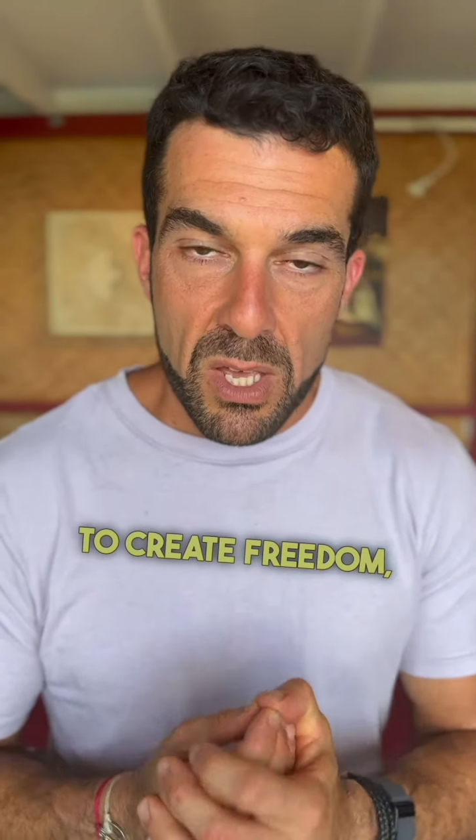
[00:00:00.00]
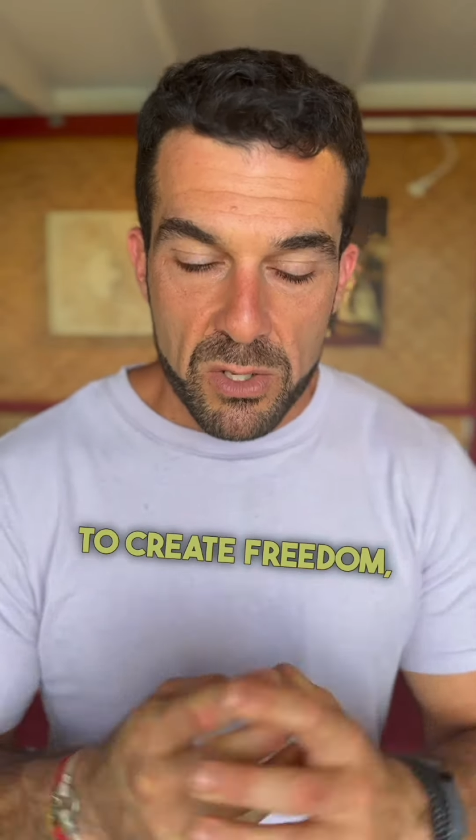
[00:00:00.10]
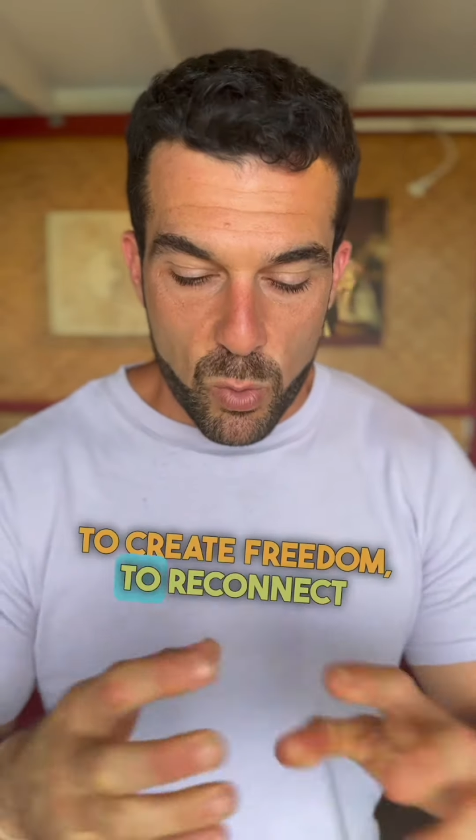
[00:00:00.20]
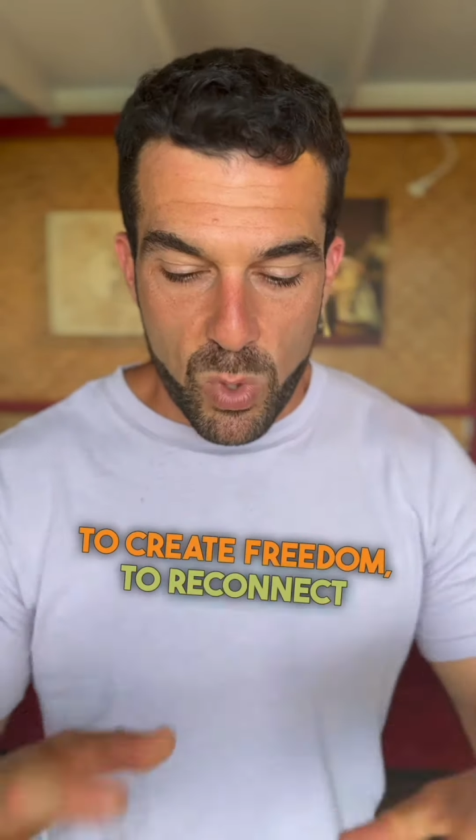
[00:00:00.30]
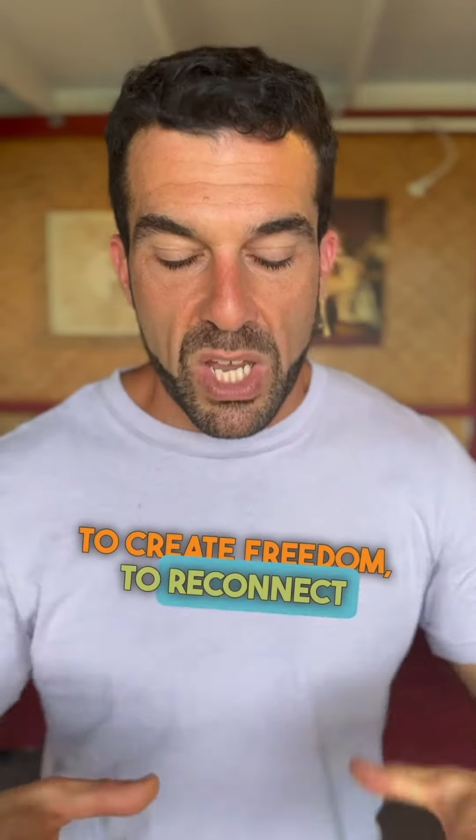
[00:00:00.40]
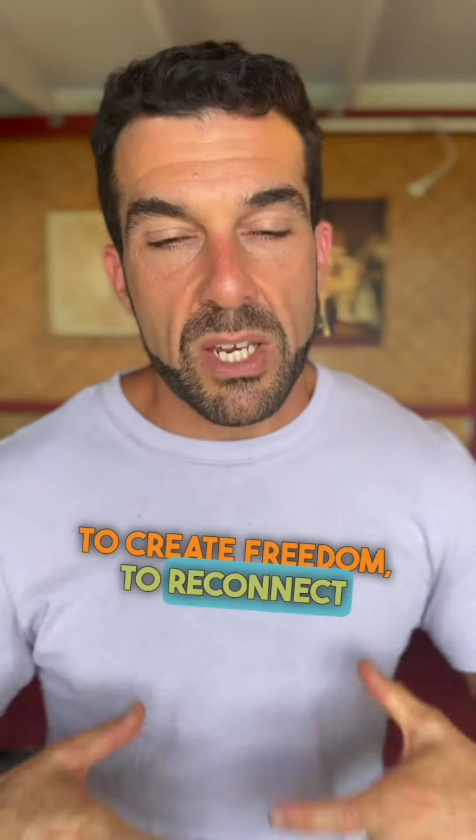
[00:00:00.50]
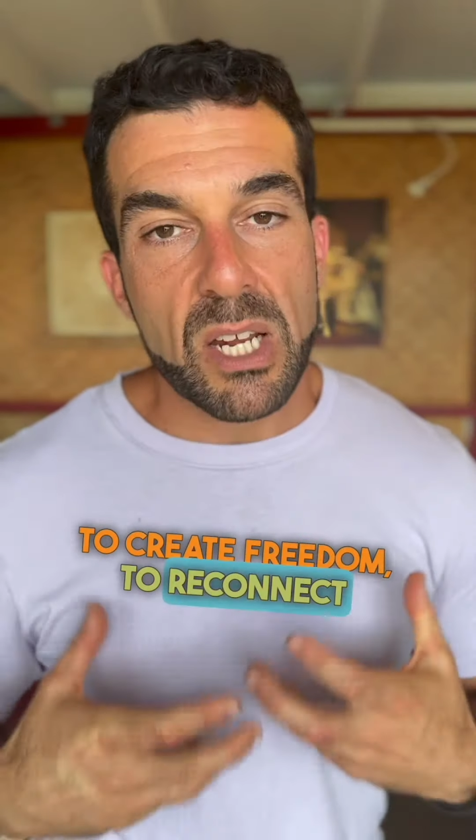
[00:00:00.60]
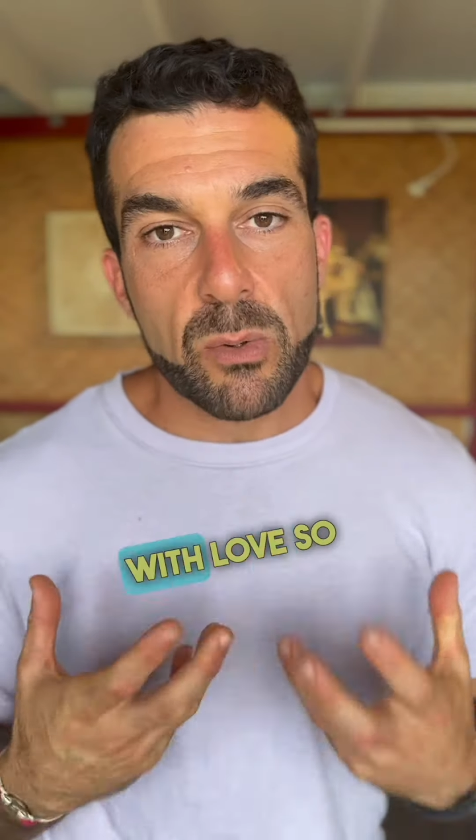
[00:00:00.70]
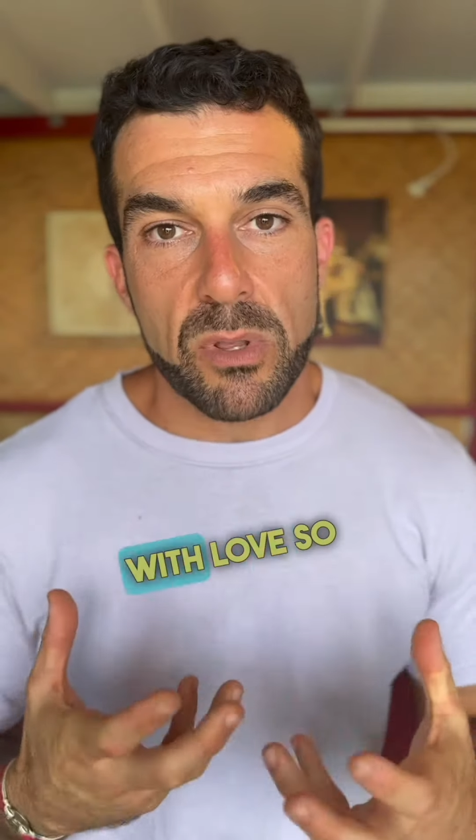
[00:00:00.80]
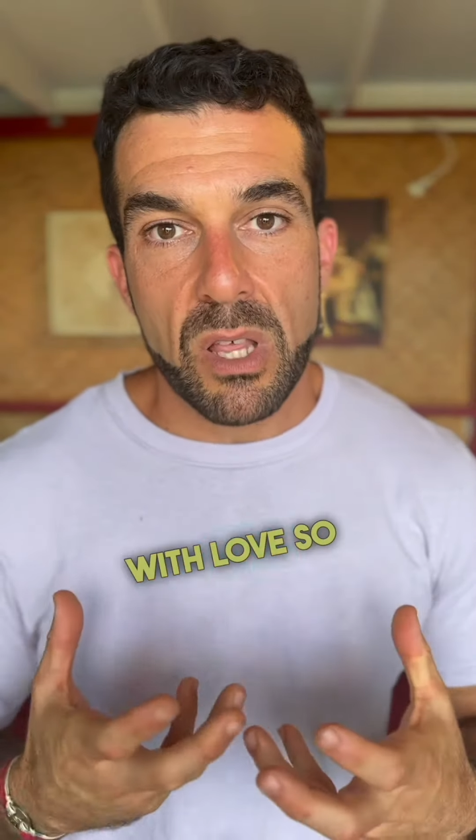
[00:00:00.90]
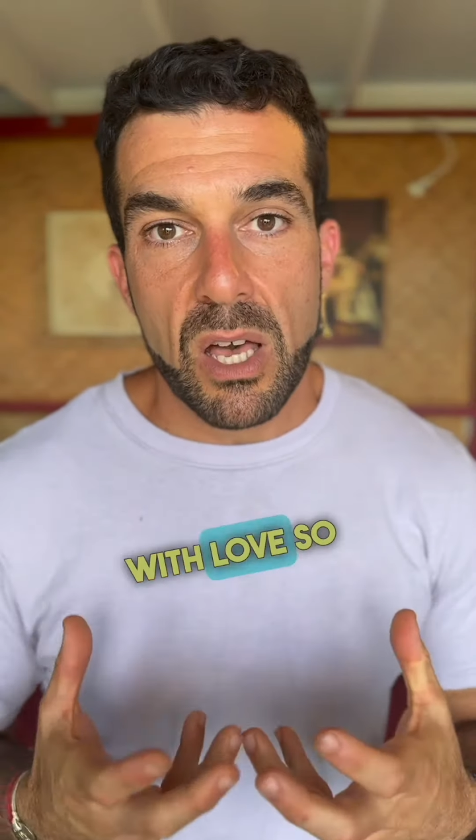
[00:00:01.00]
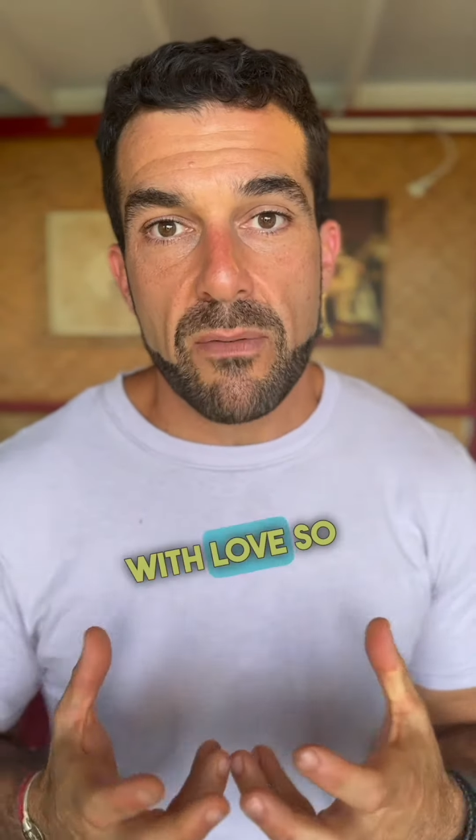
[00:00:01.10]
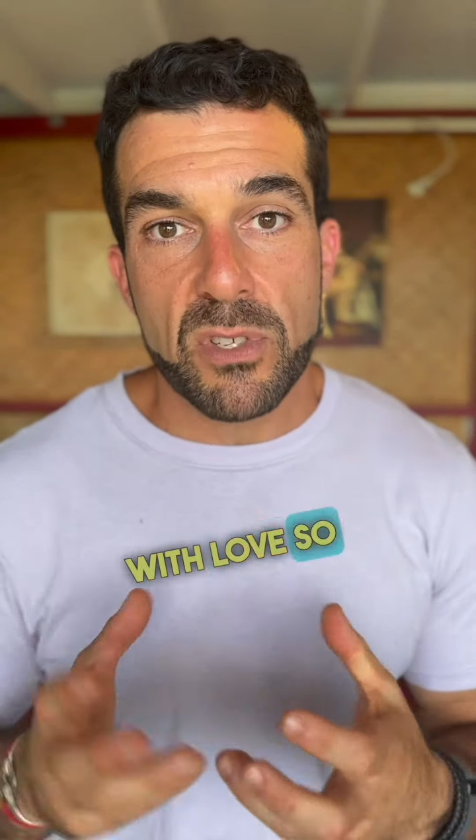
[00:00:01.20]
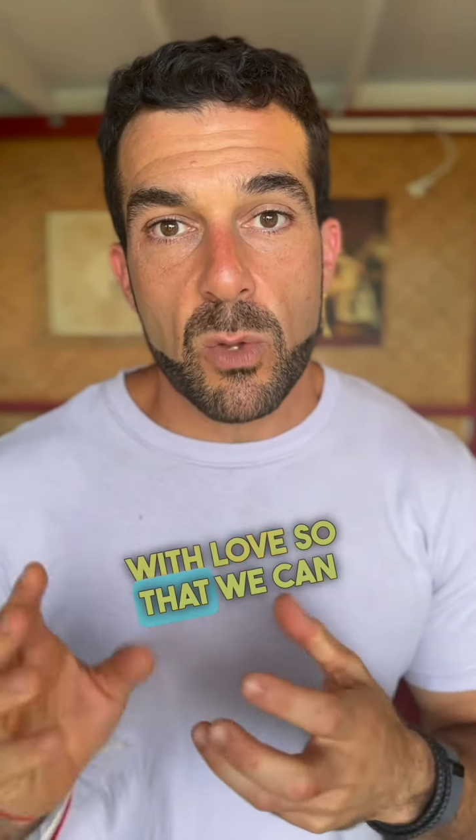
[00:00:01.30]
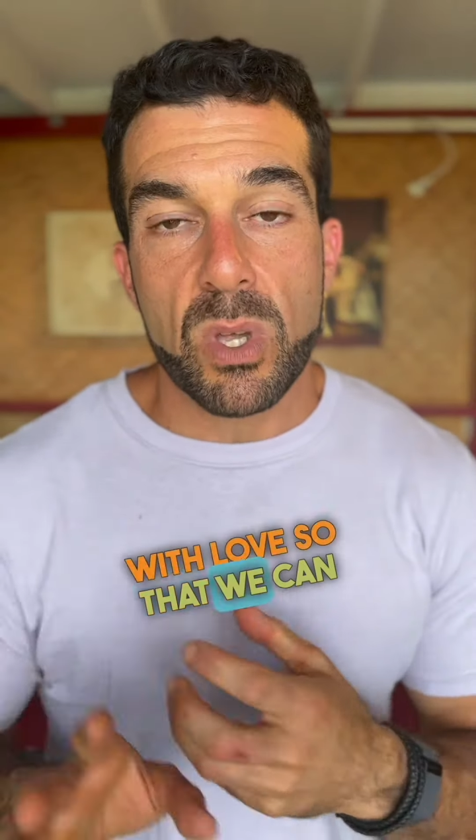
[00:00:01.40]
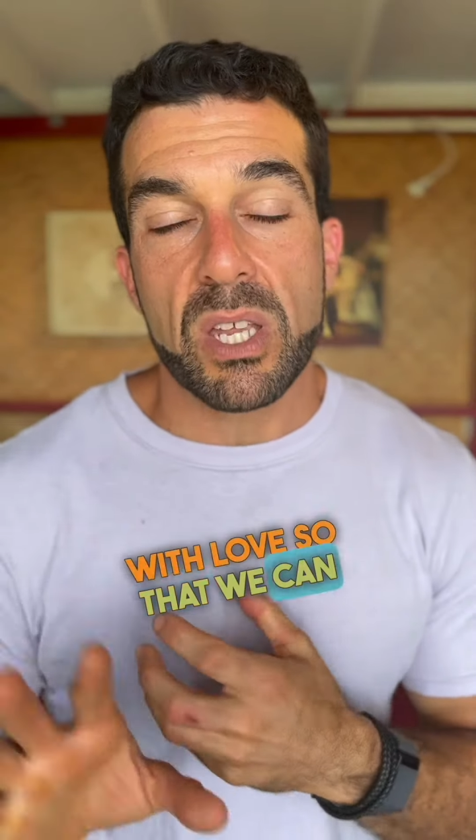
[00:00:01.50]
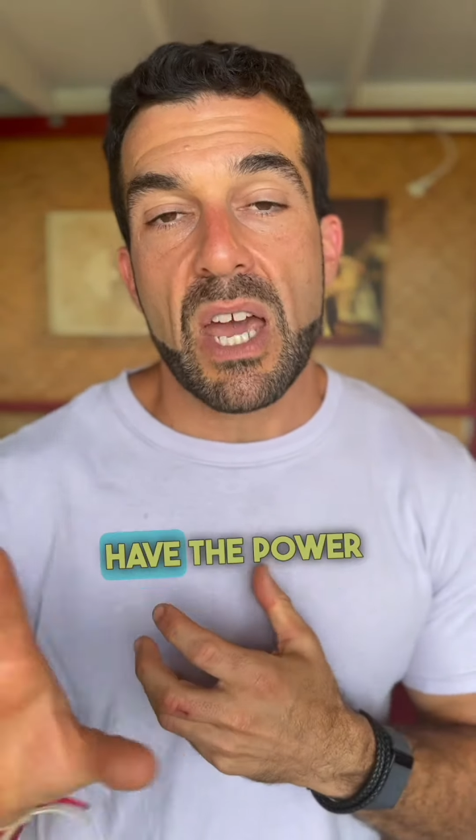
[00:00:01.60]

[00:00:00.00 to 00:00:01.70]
to reconnect with love so that we can